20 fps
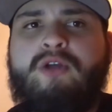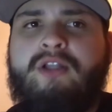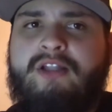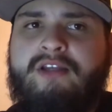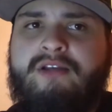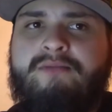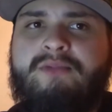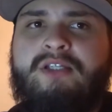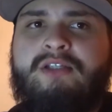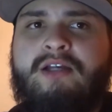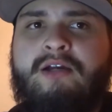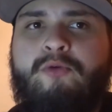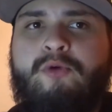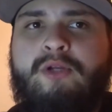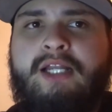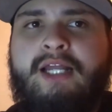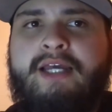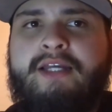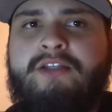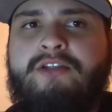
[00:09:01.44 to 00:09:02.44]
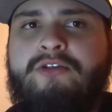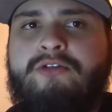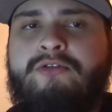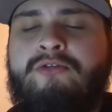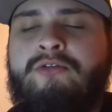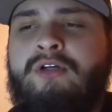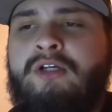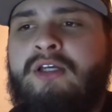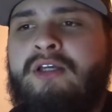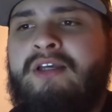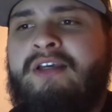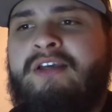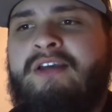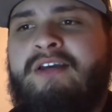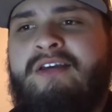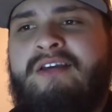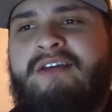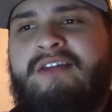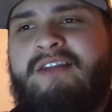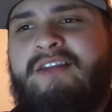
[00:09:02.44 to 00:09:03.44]
Williams as I would like to.
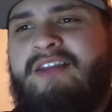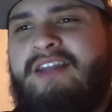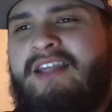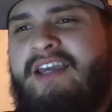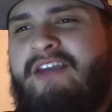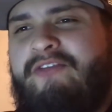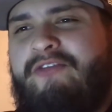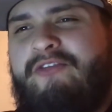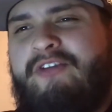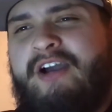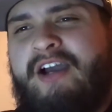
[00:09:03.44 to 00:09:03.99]
They've